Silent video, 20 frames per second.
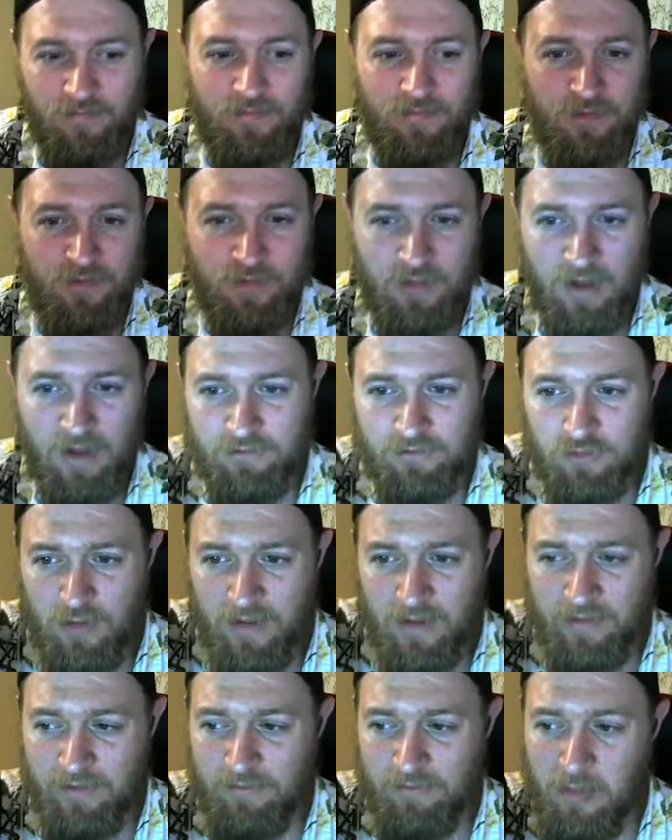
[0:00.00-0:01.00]
stuff
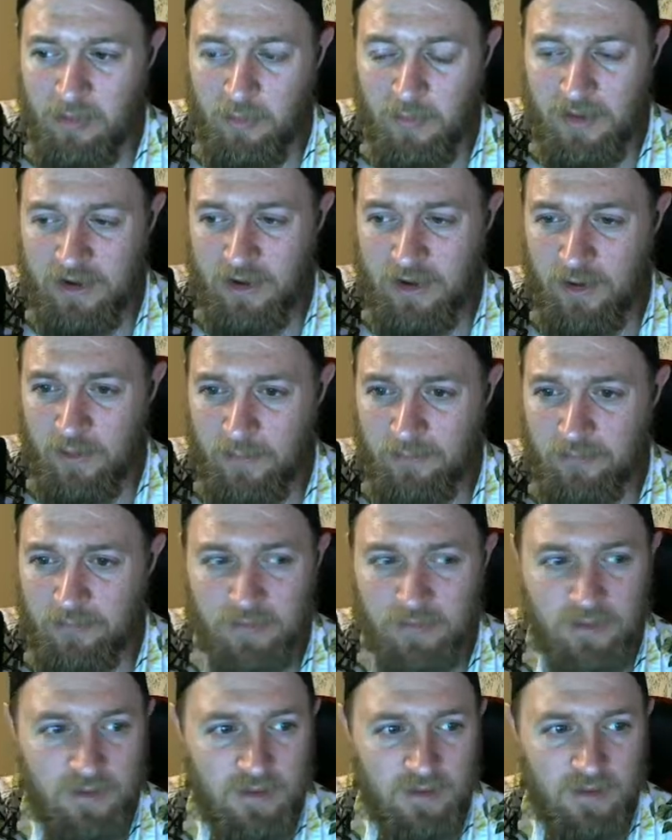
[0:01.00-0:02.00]
directly from the window.
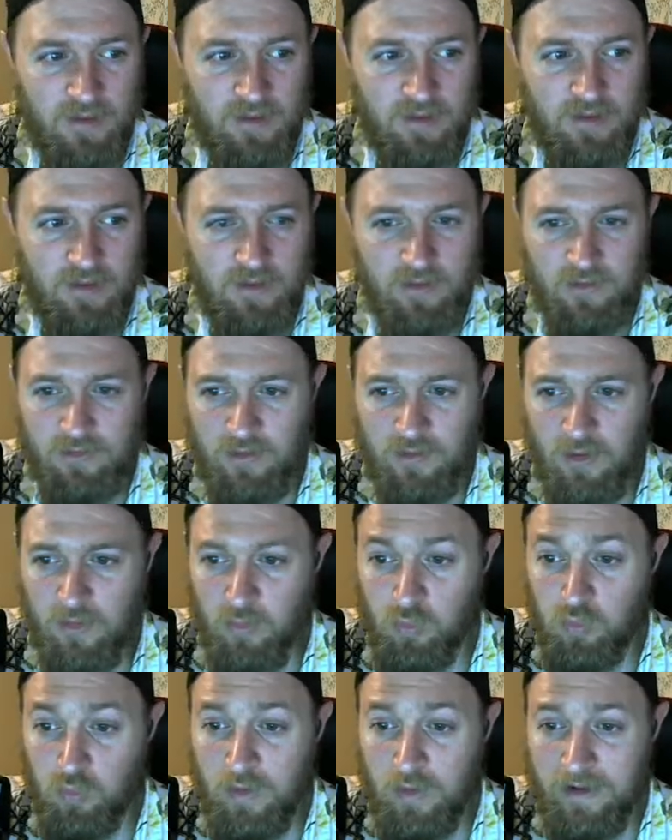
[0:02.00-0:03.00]

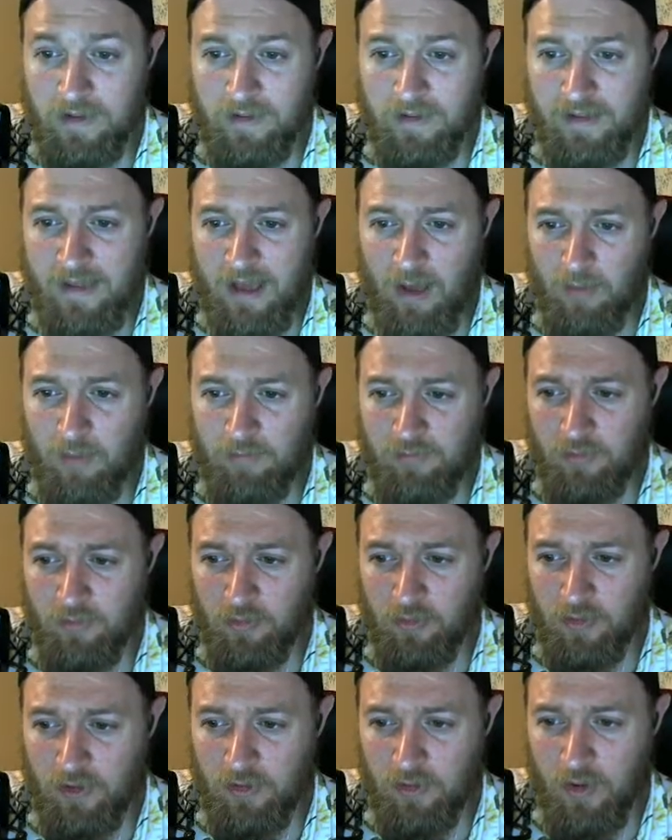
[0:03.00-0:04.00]
So really
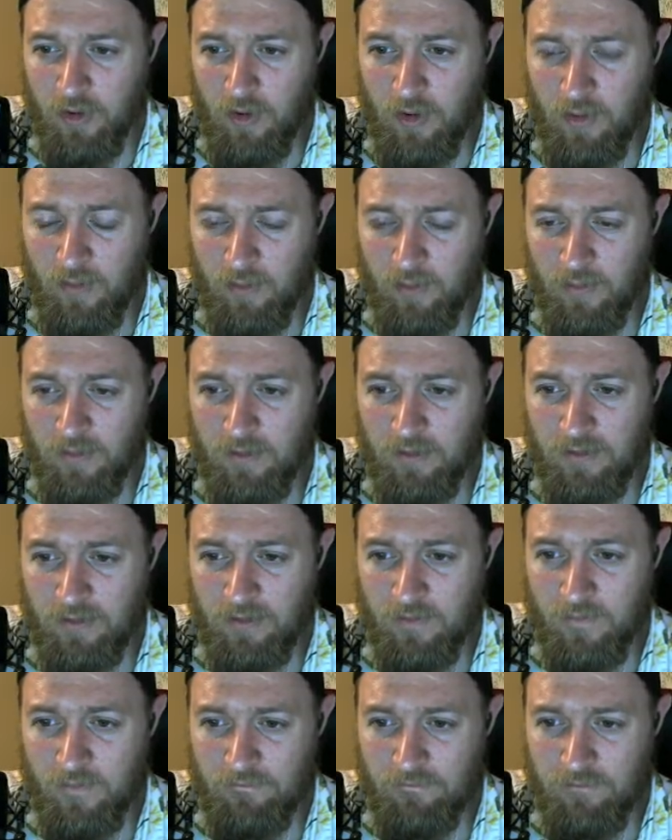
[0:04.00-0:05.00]
helpful Godot
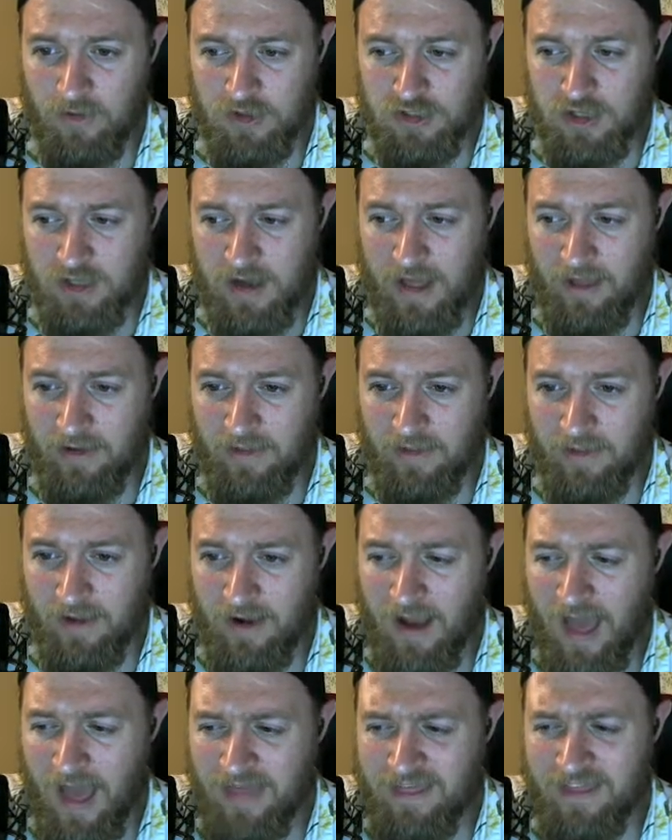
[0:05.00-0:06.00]
functionality
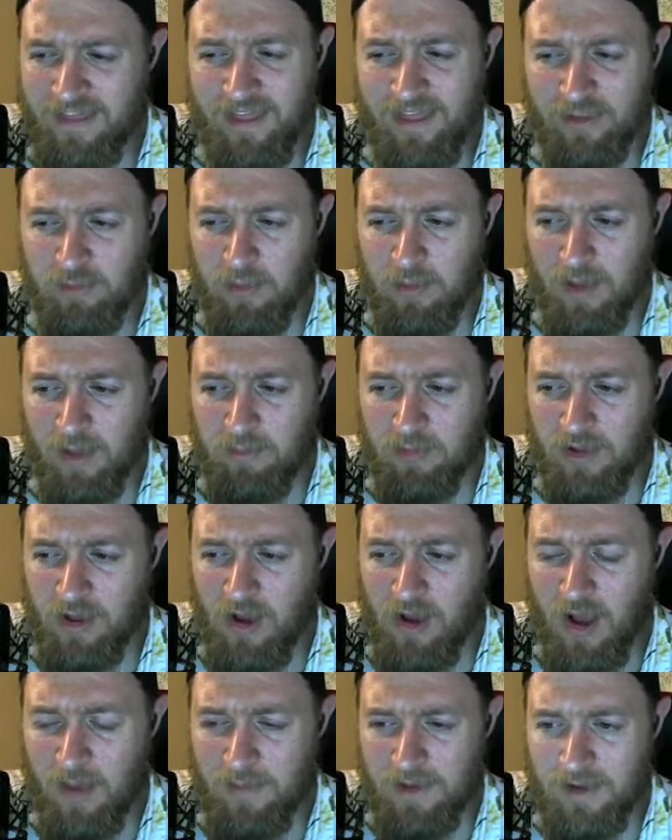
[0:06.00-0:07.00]
there. I think that's probably pretty
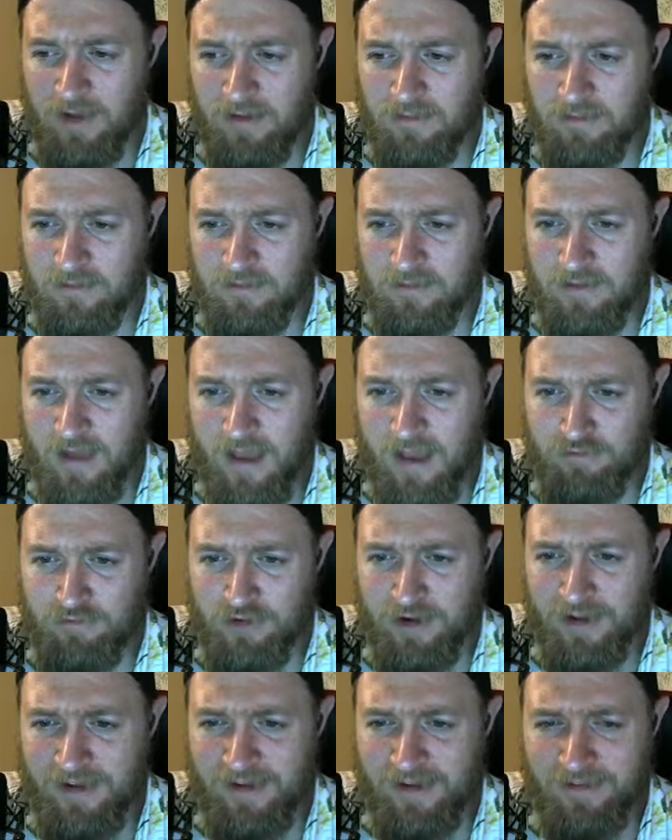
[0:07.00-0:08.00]
common in
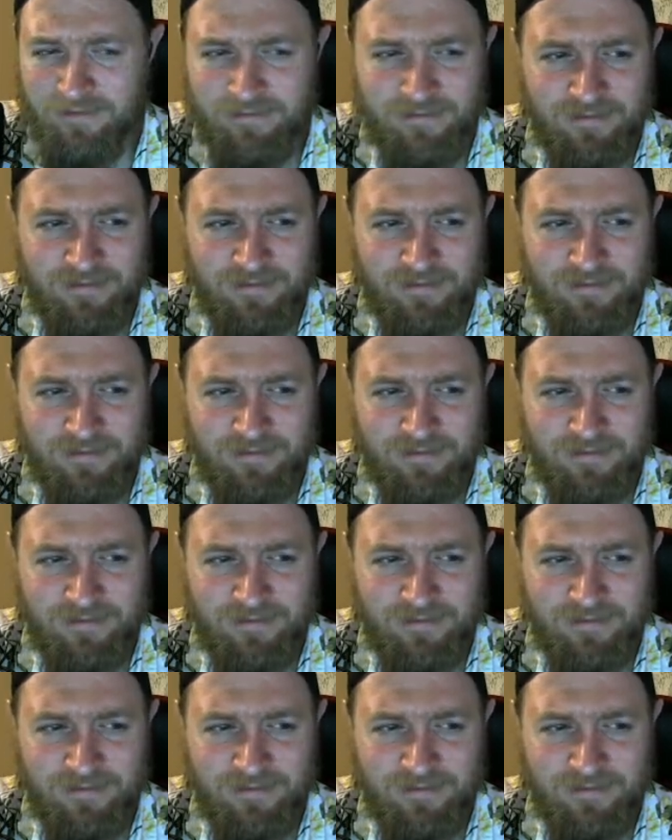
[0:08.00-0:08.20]
every